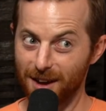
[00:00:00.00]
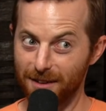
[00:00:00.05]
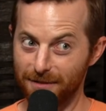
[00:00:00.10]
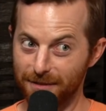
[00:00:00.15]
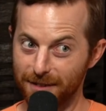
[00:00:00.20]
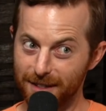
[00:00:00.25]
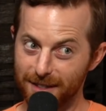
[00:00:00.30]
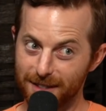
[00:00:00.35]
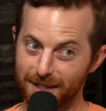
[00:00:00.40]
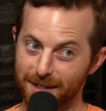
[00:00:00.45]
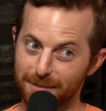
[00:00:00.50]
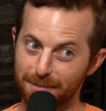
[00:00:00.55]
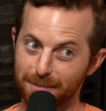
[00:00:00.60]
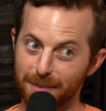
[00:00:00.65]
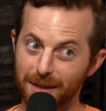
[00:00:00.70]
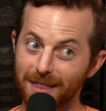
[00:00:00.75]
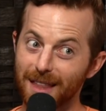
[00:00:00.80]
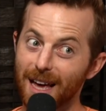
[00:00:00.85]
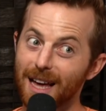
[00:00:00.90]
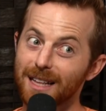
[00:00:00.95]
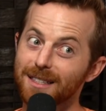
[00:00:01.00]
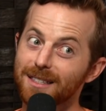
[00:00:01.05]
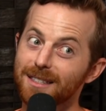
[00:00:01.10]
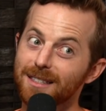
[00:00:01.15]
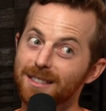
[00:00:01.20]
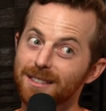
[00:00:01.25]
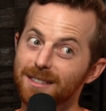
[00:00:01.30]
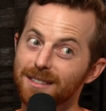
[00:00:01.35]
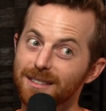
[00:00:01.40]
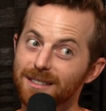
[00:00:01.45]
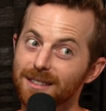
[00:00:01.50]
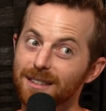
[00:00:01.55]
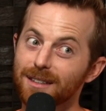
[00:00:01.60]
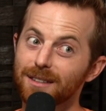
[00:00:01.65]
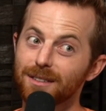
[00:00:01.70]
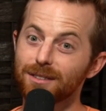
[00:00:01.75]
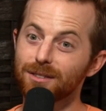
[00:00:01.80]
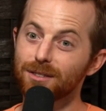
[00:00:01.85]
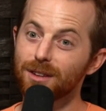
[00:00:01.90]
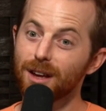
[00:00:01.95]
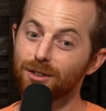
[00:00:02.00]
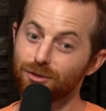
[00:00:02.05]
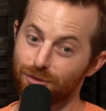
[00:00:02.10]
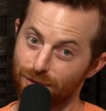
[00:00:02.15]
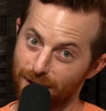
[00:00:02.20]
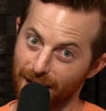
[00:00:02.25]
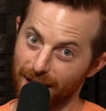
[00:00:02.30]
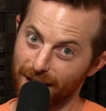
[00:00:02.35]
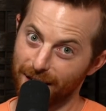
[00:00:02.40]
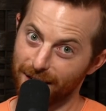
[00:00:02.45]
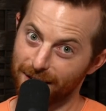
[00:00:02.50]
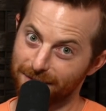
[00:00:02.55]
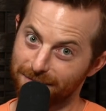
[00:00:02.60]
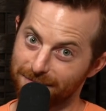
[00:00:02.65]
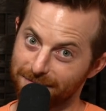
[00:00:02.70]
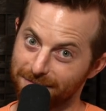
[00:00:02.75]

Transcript: office. But that's a trick.